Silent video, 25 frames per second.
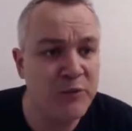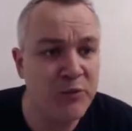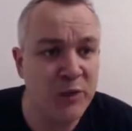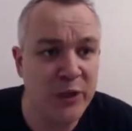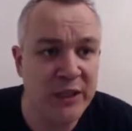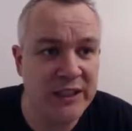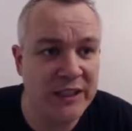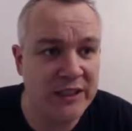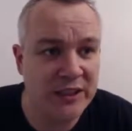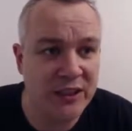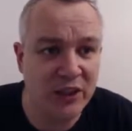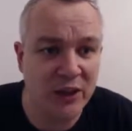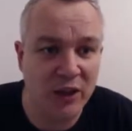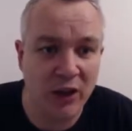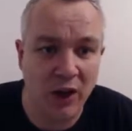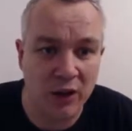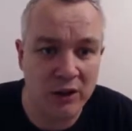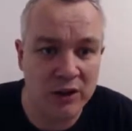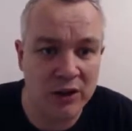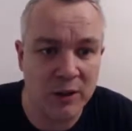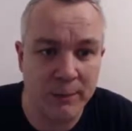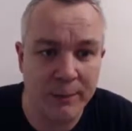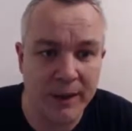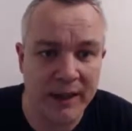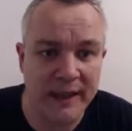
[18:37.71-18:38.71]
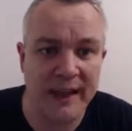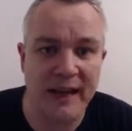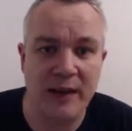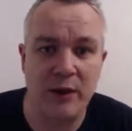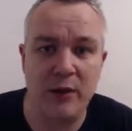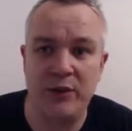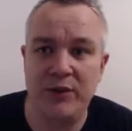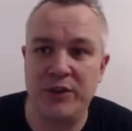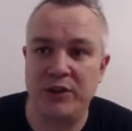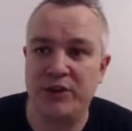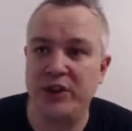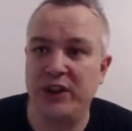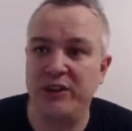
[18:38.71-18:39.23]
We did not come back
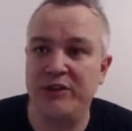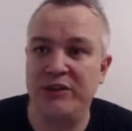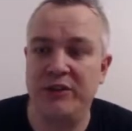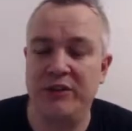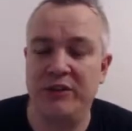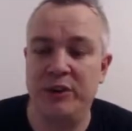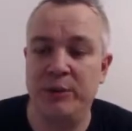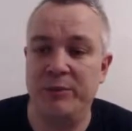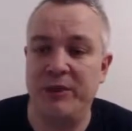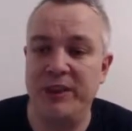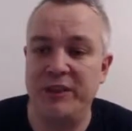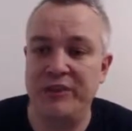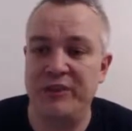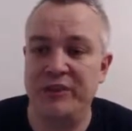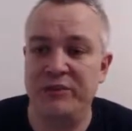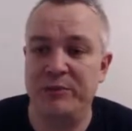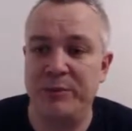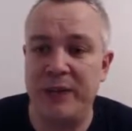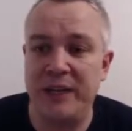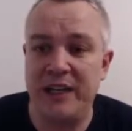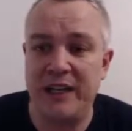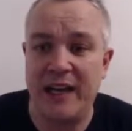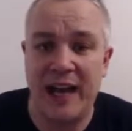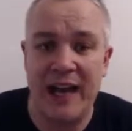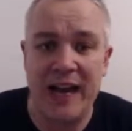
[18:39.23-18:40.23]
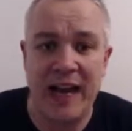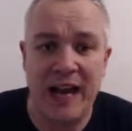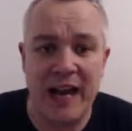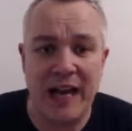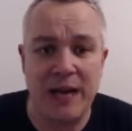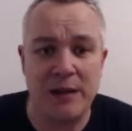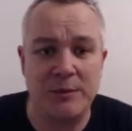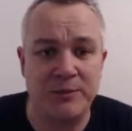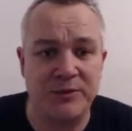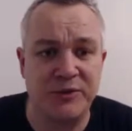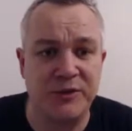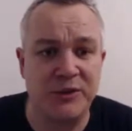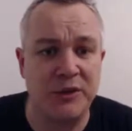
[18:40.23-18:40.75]
out of the dressing room. This has been
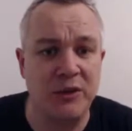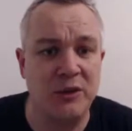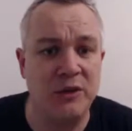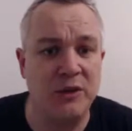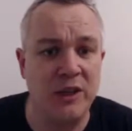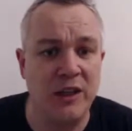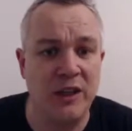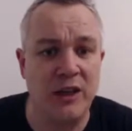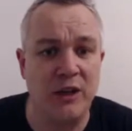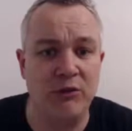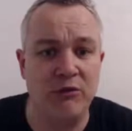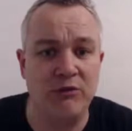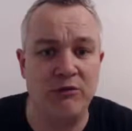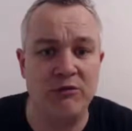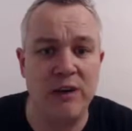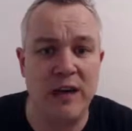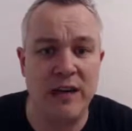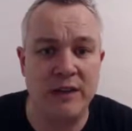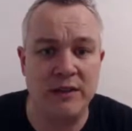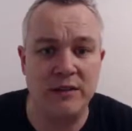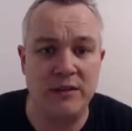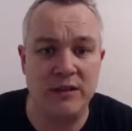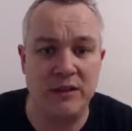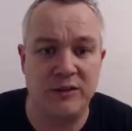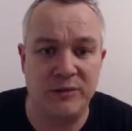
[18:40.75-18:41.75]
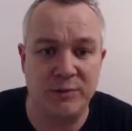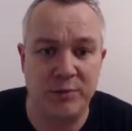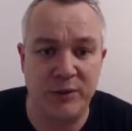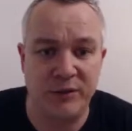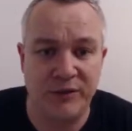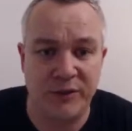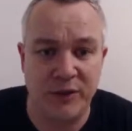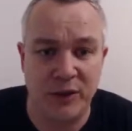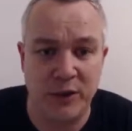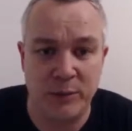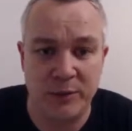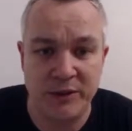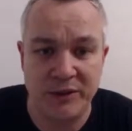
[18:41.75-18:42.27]
absolutely horrendous
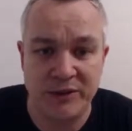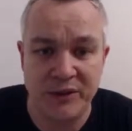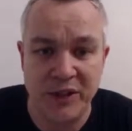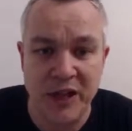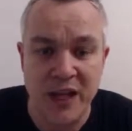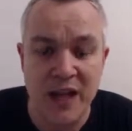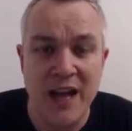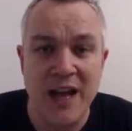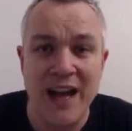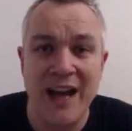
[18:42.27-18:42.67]
performance.